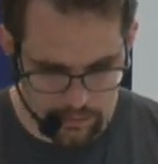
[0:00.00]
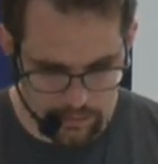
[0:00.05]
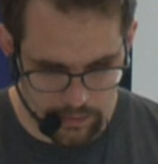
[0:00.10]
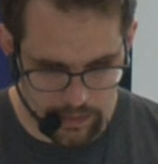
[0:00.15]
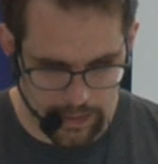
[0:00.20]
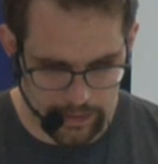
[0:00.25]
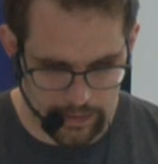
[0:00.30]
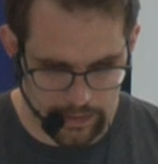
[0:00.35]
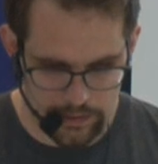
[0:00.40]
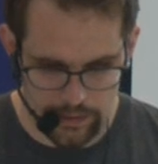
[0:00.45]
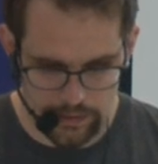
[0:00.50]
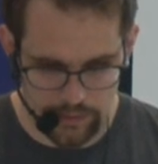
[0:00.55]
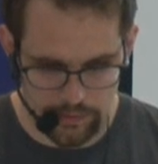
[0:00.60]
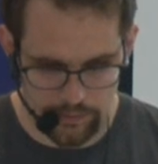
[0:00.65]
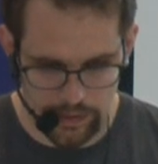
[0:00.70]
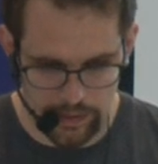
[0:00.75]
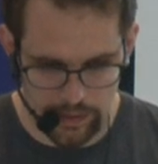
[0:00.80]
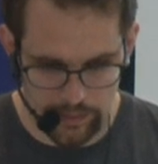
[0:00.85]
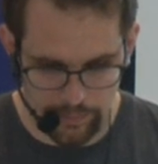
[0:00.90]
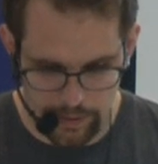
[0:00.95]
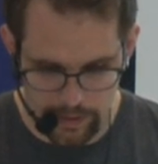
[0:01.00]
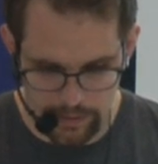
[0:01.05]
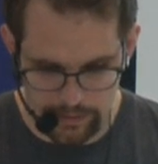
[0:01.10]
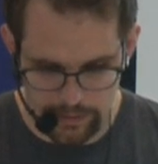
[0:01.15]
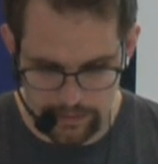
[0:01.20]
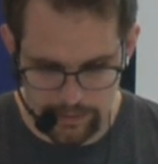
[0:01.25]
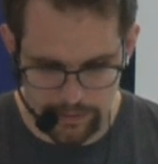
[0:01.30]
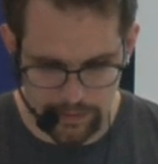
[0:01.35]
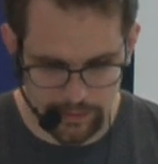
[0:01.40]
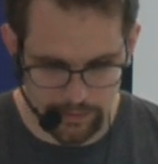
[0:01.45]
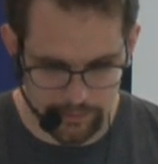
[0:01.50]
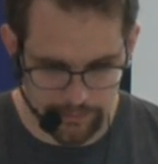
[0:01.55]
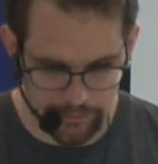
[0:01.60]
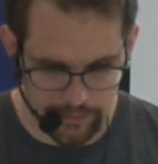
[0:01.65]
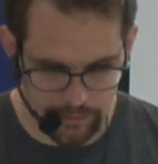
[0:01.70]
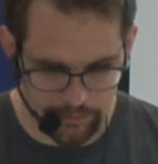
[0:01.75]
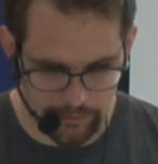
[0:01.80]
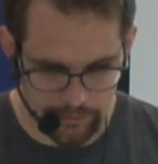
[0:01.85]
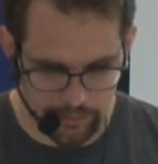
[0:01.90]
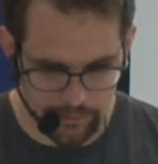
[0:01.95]
I can just create a pandas data
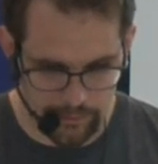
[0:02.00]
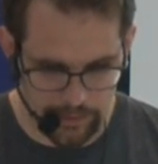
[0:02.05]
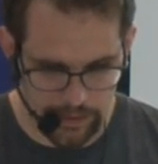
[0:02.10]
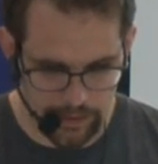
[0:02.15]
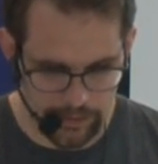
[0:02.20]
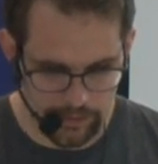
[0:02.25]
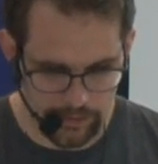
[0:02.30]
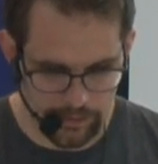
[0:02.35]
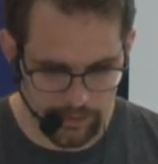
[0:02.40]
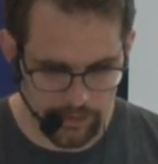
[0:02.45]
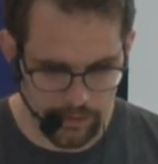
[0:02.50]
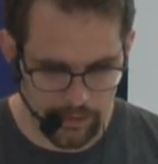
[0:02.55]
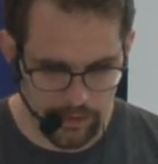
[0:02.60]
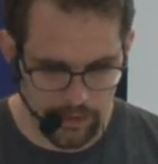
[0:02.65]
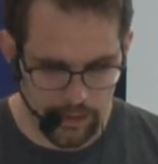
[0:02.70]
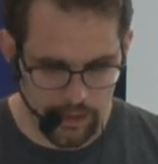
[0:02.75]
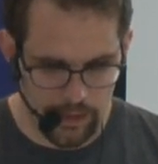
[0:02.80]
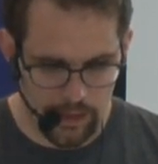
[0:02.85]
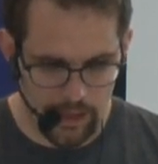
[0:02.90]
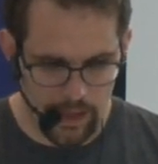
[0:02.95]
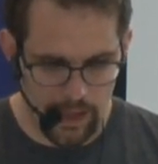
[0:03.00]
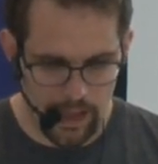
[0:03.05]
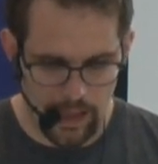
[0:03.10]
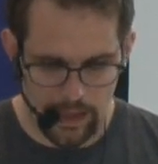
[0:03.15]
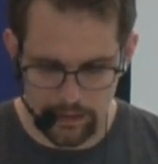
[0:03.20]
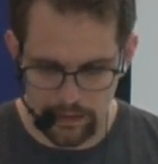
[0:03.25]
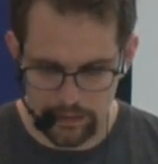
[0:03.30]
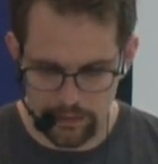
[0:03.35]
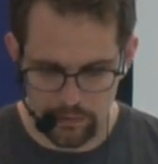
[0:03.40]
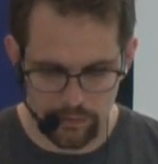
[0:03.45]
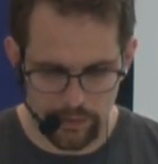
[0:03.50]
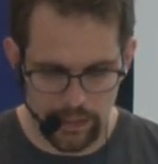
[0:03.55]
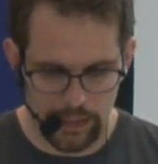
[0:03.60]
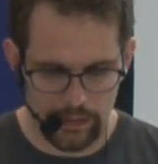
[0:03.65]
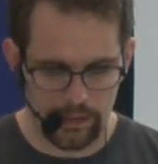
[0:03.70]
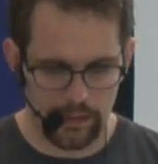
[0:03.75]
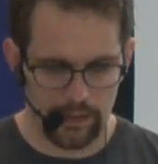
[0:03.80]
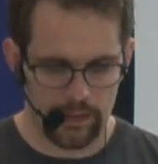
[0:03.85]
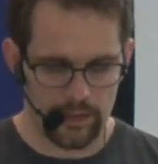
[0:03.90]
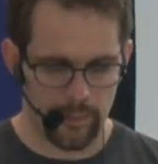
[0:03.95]
frame from this, and it
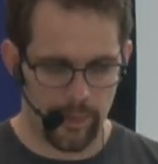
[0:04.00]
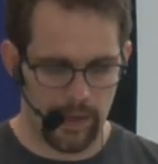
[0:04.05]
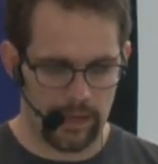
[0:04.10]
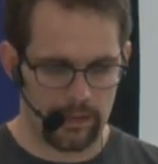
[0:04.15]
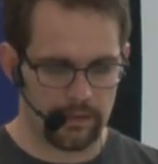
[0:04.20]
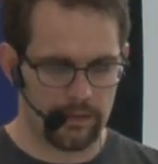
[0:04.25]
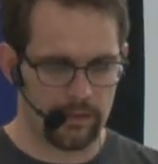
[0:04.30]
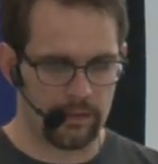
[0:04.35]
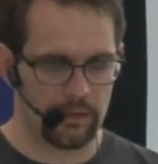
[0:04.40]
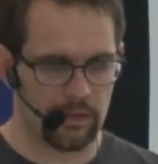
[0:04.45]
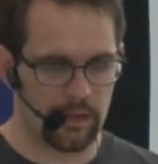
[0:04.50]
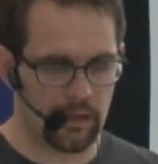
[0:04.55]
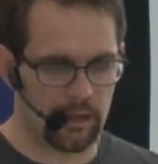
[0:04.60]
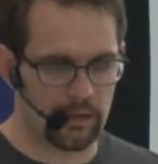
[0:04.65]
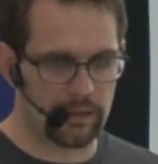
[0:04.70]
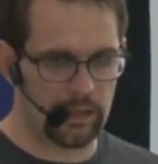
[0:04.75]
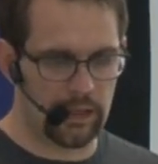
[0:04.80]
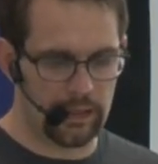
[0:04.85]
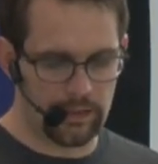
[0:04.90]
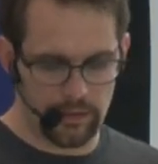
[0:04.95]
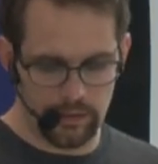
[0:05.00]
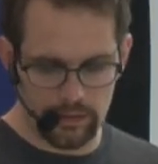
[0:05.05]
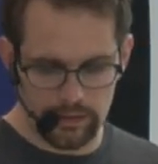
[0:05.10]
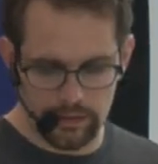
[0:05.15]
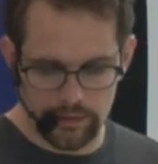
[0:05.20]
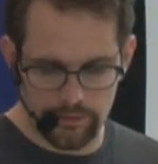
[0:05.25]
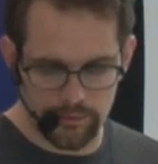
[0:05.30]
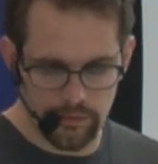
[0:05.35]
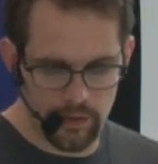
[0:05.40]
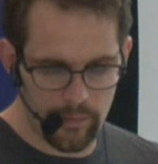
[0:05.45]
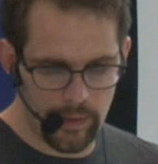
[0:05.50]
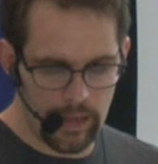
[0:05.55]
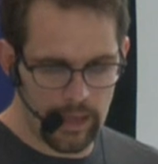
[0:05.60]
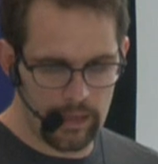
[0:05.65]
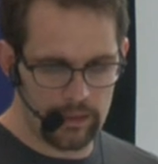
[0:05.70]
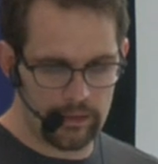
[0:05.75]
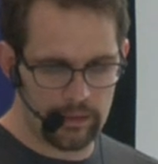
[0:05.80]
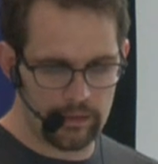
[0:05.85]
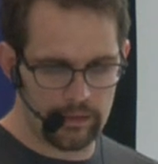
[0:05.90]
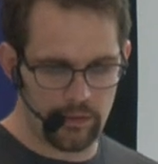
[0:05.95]
already expects data in this format,
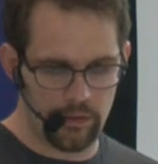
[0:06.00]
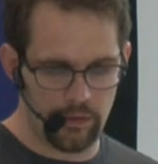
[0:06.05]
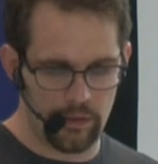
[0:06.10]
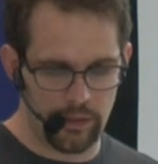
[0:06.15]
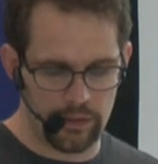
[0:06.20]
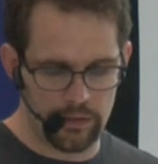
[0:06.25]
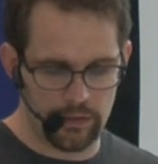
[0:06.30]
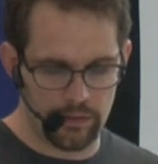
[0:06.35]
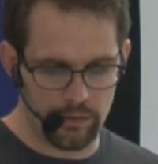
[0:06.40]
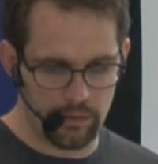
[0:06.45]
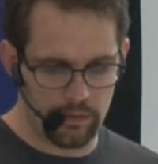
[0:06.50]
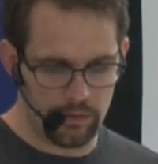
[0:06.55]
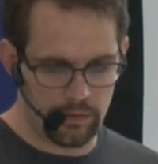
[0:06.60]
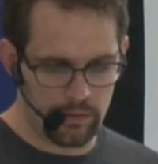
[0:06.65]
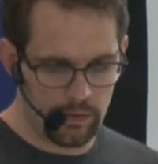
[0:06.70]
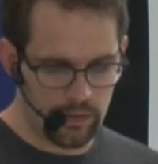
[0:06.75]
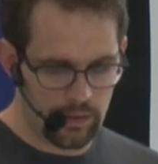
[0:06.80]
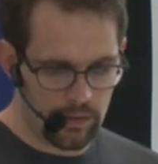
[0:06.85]
and is going to